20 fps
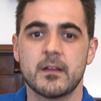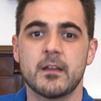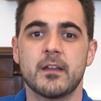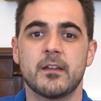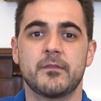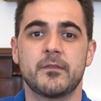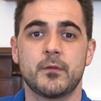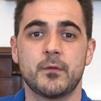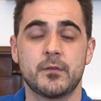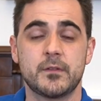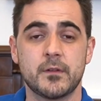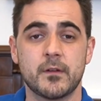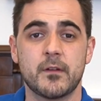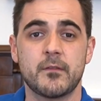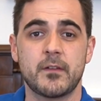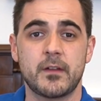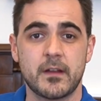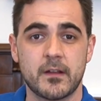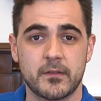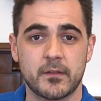If you do
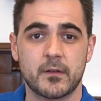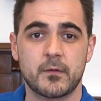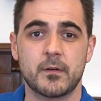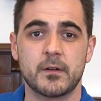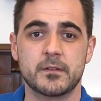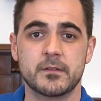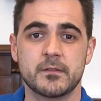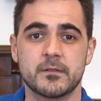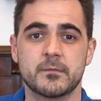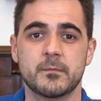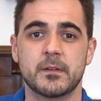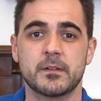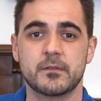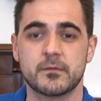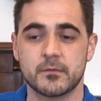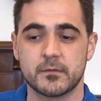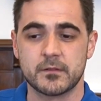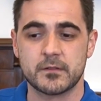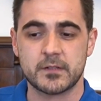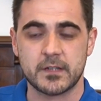have any other questions, make
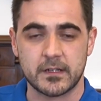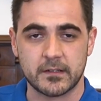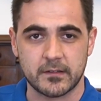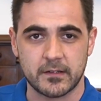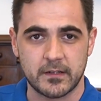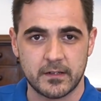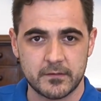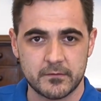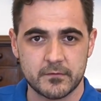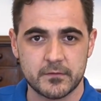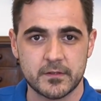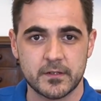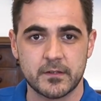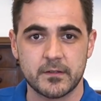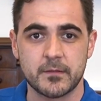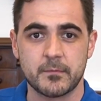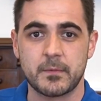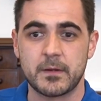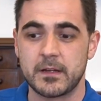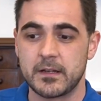sure to check the literature
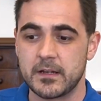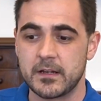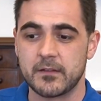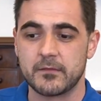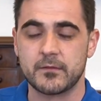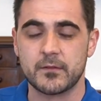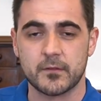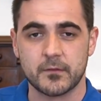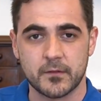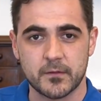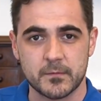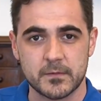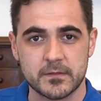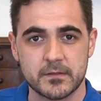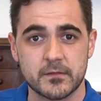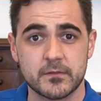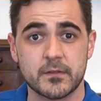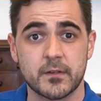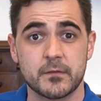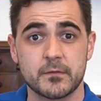and the P D F documents
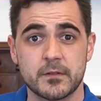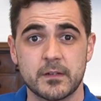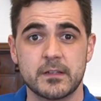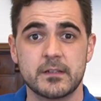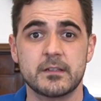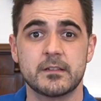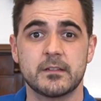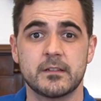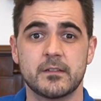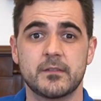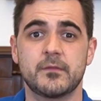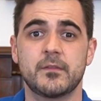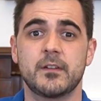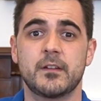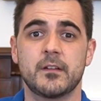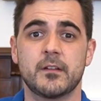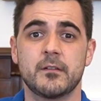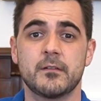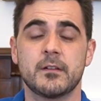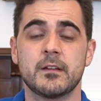associated with this
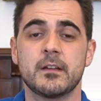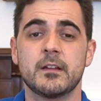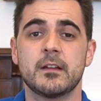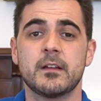video.